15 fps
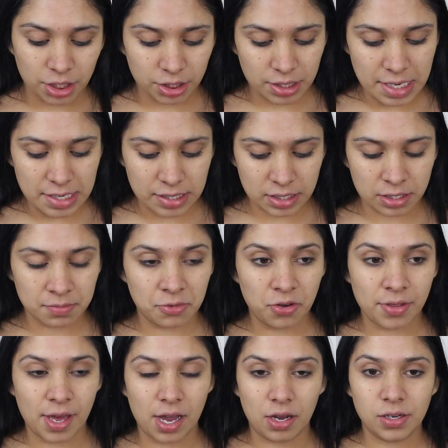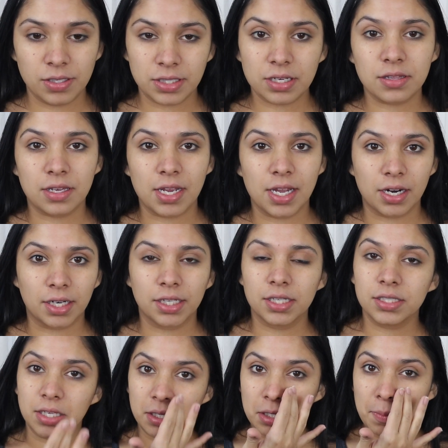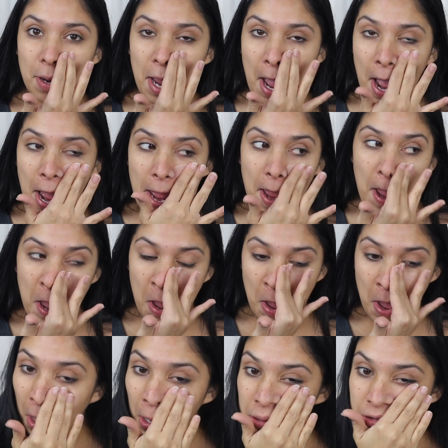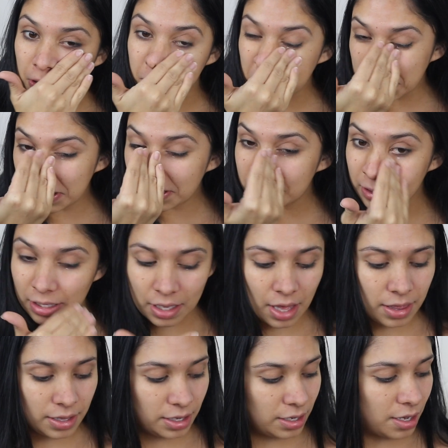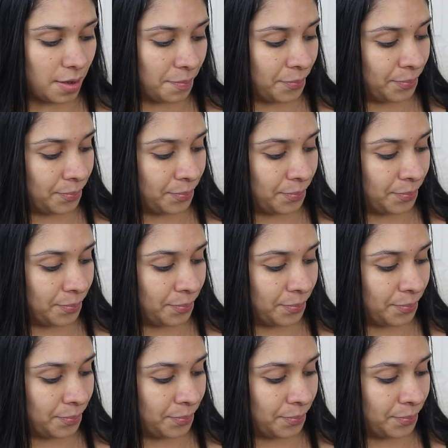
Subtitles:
to smooth out the areas under my eye. So I'm just using the